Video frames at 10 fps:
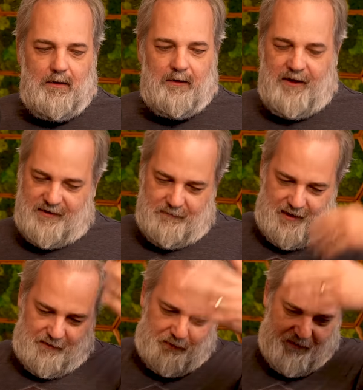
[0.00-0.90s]
because I'm
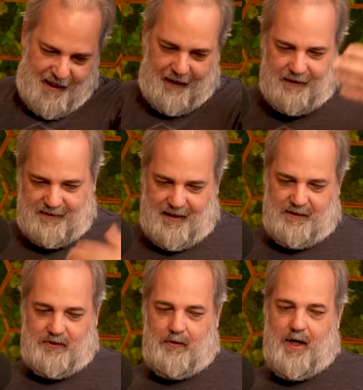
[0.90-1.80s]
not the protagonist of that
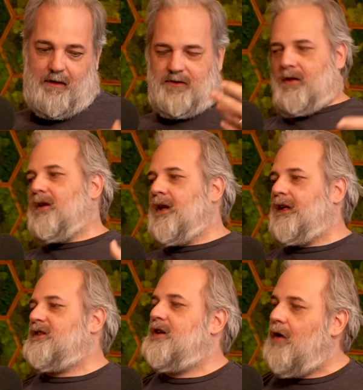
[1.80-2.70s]
story, and it's
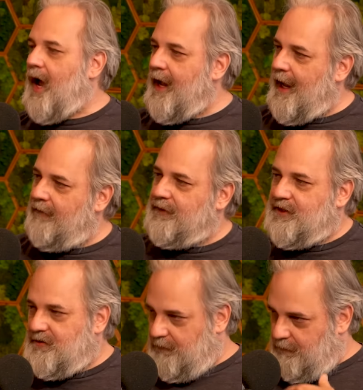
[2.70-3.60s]
like, so I have
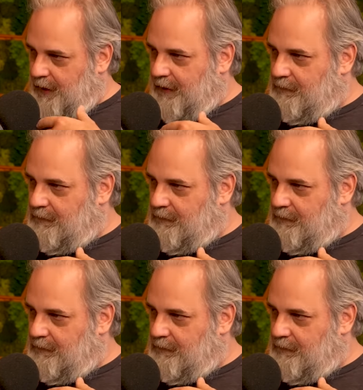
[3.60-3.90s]
this like,